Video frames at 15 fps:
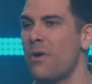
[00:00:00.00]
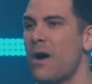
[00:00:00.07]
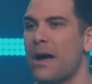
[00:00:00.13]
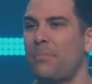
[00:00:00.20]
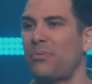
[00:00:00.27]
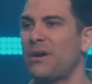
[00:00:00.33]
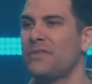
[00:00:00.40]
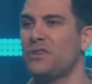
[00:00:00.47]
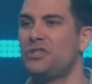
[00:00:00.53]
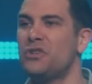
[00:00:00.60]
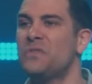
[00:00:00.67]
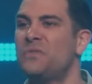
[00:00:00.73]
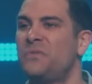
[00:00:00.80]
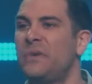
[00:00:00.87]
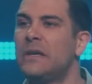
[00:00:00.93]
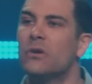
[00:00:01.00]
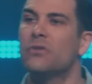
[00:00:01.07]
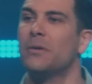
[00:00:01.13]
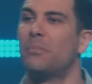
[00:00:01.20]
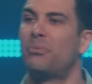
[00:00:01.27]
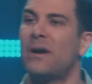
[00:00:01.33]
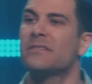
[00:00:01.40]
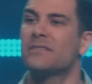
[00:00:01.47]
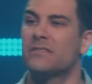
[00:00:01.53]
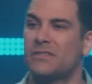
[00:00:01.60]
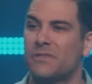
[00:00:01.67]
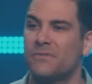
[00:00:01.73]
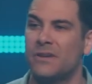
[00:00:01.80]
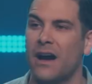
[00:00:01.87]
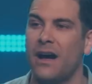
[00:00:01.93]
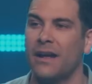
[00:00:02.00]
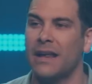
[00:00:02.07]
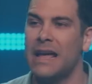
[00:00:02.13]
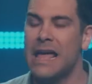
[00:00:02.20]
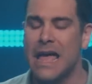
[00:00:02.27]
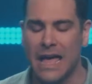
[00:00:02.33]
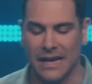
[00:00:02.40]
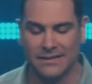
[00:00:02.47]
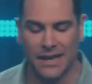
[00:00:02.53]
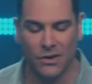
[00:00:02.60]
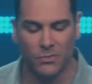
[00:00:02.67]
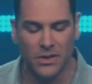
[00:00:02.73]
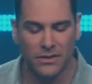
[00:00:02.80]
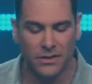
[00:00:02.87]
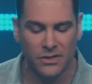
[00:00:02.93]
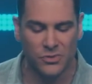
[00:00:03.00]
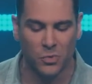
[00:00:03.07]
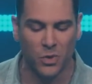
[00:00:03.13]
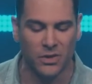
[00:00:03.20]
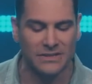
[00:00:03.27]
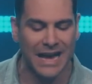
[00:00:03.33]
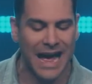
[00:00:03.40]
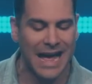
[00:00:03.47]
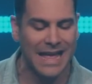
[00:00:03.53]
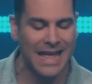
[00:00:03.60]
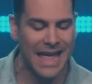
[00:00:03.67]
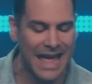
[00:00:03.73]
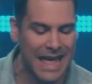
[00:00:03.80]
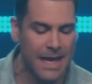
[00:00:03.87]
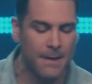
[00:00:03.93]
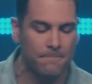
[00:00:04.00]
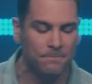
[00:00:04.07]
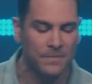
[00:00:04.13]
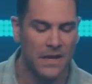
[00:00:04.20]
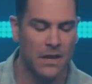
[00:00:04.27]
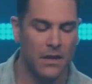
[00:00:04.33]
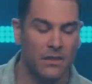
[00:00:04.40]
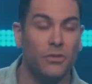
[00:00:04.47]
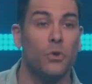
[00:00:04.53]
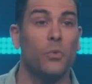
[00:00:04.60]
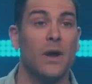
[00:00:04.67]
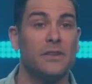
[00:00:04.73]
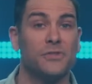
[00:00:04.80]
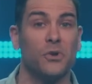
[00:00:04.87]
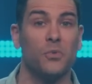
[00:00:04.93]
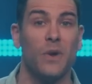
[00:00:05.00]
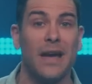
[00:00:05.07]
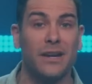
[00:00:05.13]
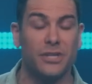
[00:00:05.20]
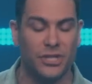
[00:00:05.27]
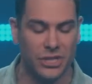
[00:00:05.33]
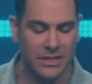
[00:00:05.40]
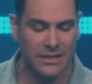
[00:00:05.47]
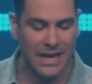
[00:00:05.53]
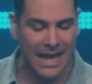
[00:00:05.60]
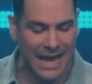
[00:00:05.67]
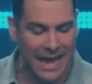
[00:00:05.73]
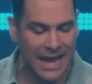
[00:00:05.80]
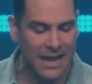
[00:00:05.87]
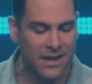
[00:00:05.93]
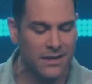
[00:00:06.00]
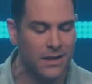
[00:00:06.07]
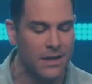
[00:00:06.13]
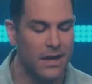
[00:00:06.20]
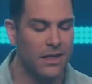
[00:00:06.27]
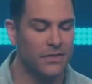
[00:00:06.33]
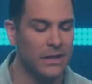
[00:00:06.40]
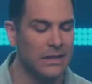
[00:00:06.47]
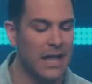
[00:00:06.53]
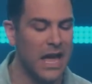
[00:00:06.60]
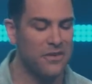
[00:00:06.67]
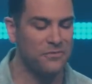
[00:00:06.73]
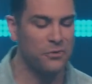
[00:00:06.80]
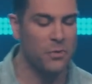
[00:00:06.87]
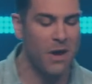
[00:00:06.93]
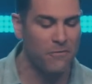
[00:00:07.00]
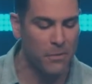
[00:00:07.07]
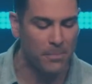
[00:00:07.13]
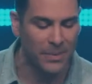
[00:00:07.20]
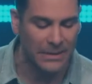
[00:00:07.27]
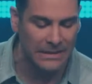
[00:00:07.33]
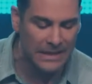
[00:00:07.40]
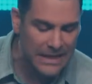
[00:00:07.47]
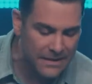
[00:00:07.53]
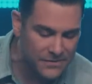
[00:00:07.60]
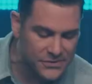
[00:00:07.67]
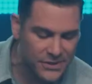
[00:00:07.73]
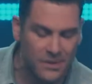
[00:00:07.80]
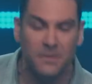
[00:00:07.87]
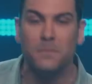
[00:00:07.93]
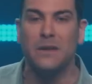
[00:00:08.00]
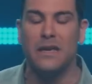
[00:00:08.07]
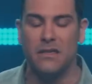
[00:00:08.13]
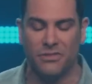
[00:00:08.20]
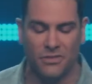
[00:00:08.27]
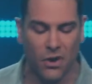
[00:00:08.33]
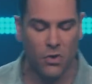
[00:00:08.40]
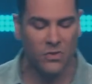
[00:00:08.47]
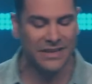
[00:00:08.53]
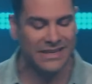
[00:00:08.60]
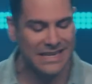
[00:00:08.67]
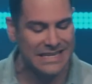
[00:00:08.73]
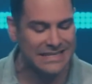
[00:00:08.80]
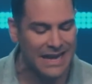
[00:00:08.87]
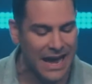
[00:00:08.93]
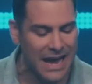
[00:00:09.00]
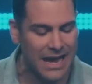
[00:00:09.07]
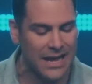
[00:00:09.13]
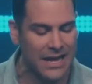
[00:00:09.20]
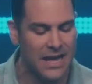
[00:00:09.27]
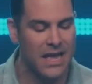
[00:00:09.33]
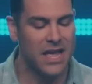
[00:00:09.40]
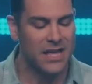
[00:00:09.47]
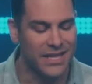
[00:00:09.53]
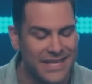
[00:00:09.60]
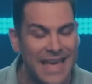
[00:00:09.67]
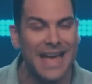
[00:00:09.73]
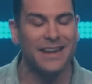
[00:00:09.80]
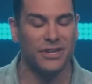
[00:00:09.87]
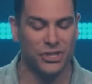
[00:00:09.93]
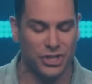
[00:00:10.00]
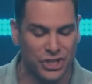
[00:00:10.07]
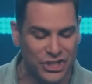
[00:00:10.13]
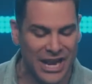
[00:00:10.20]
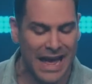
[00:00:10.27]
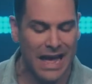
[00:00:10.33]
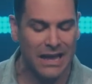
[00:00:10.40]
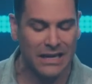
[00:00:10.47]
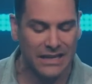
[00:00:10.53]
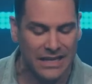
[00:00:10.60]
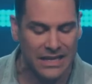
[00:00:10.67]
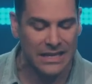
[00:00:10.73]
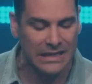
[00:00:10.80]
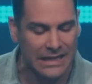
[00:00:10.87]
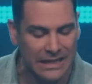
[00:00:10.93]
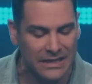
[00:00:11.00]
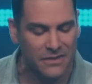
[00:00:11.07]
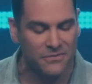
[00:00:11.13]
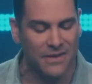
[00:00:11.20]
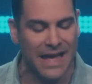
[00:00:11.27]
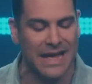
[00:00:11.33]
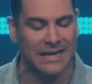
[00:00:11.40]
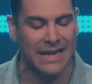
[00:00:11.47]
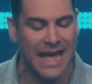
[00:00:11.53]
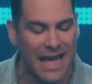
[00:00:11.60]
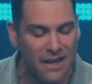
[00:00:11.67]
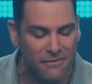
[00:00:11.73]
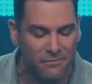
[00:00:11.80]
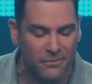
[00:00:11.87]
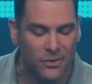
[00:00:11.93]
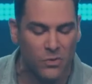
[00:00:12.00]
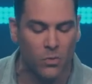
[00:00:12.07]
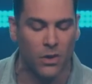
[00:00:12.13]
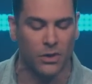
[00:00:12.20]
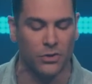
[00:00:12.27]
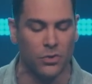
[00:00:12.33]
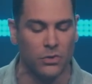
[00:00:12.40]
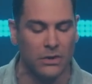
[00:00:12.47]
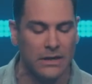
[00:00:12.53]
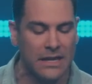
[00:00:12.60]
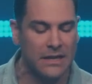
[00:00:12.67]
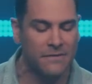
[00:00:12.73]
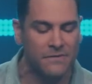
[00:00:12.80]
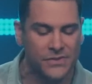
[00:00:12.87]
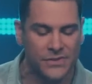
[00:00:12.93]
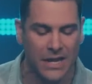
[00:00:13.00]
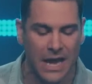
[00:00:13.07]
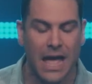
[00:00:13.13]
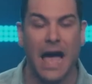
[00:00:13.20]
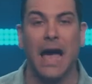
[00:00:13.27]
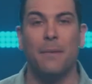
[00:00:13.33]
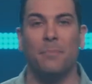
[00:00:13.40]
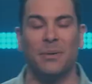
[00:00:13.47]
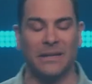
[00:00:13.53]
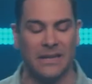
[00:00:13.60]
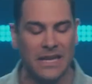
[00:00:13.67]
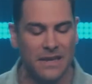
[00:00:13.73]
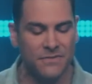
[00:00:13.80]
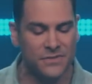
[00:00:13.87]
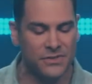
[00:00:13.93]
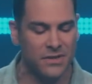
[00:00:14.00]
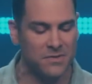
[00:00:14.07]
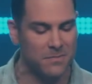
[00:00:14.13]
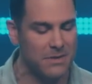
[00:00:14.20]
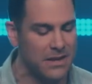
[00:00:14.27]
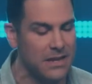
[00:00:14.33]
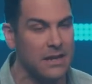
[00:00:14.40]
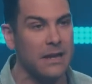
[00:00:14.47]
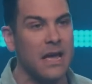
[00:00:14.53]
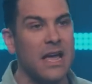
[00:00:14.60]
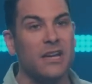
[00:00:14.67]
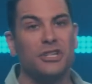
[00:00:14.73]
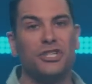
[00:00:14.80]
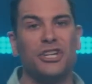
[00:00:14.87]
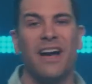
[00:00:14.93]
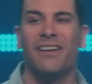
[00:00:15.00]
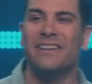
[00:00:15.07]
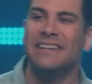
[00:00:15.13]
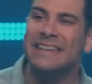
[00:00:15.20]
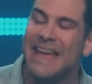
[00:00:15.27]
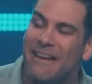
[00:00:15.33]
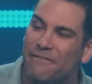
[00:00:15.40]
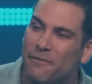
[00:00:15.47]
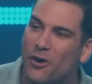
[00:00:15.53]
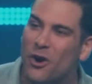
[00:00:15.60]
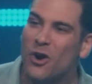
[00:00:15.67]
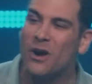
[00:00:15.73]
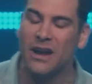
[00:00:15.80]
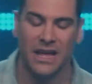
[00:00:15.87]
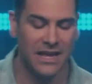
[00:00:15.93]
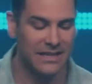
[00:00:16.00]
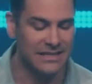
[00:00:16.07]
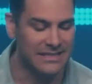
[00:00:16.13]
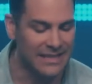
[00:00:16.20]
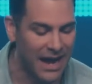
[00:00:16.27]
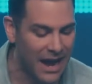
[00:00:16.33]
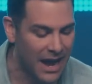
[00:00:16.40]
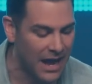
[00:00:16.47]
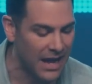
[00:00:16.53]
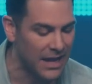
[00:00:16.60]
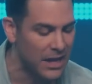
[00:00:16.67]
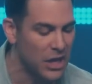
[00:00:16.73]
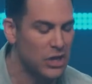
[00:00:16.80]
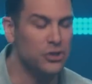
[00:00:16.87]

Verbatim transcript: Oh, I pray that you feel the presence of God as I read these words. I am the resurrection and the life. Whoever believes in me, though he die, yet shall he live. And everyone who lives and believes in me shall never die.